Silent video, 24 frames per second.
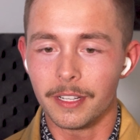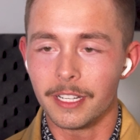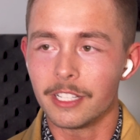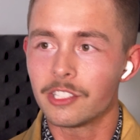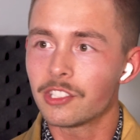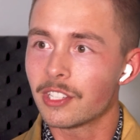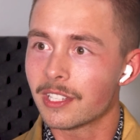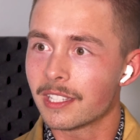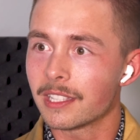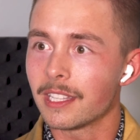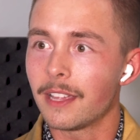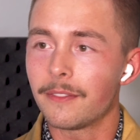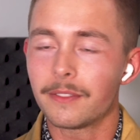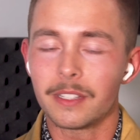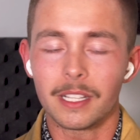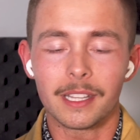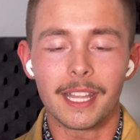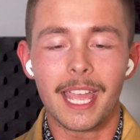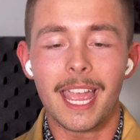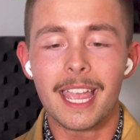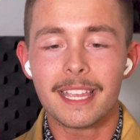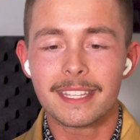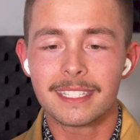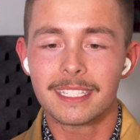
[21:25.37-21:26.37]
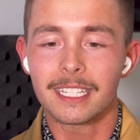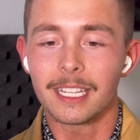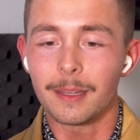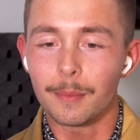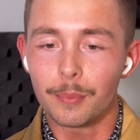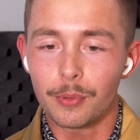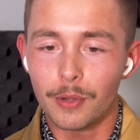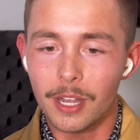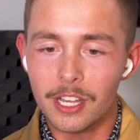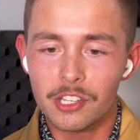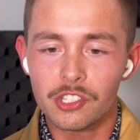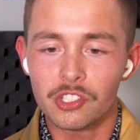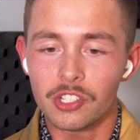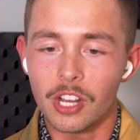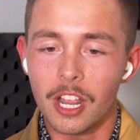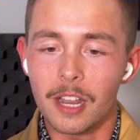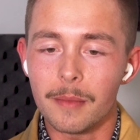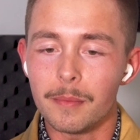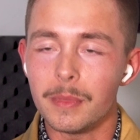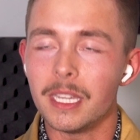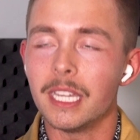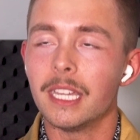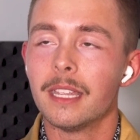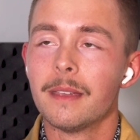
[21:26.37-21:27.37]
And it just left a lasting impression
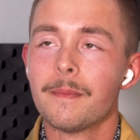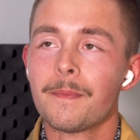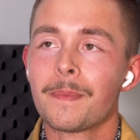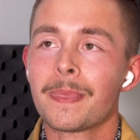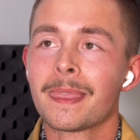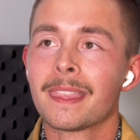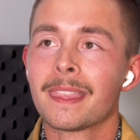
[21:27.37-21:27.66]
on me.